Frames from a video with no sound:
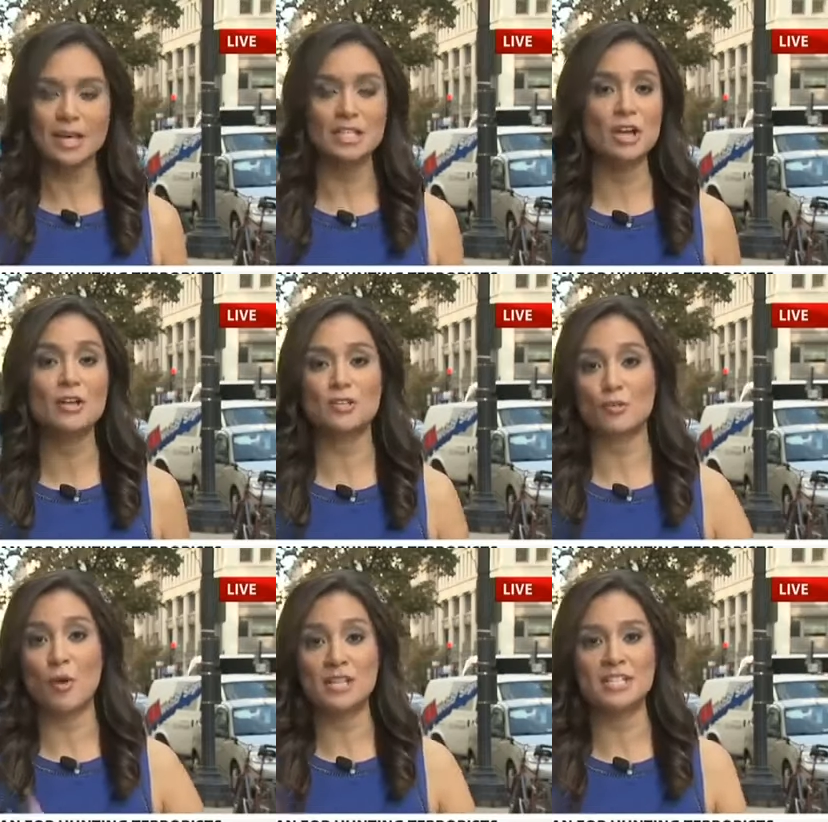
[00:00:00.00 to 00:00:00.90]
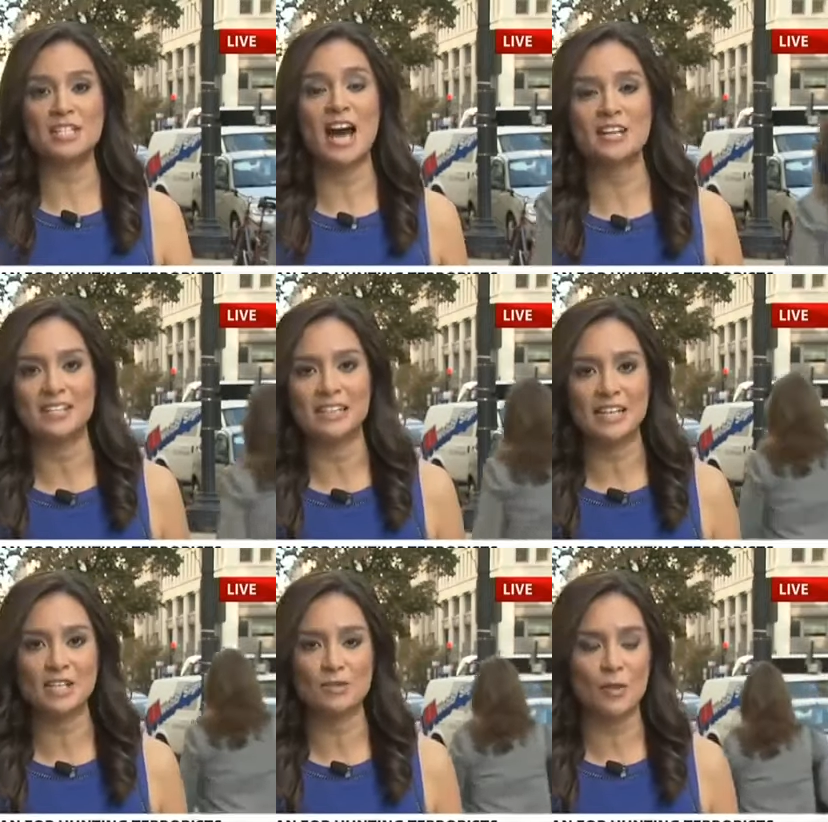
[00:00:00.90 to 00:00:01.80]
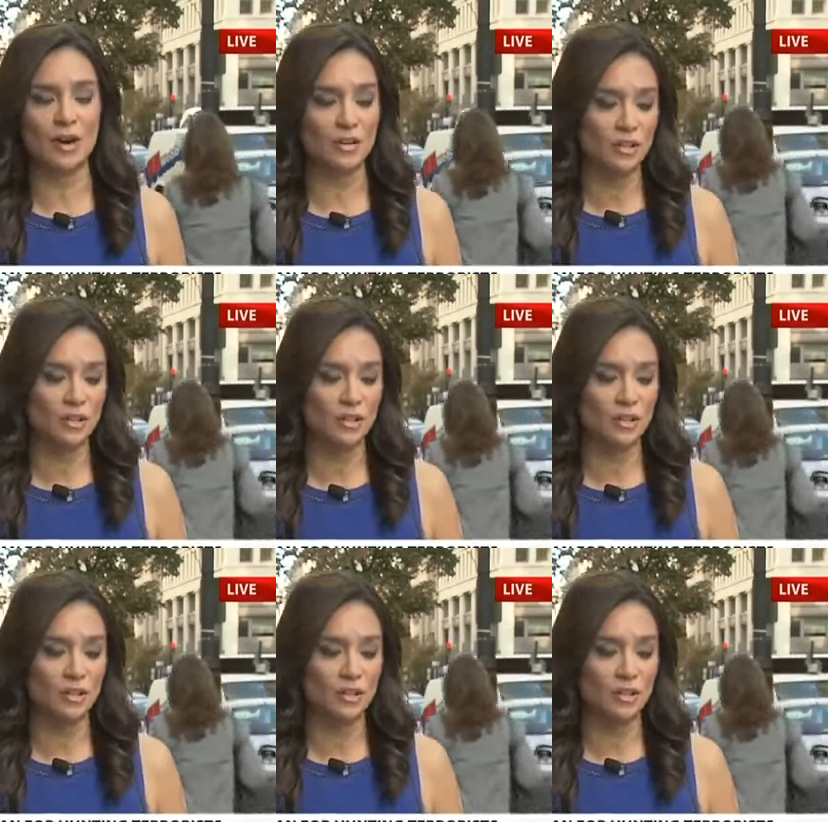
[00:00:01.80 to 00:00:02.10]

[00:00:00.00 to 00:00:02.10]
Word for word: it's not just one stagnant list where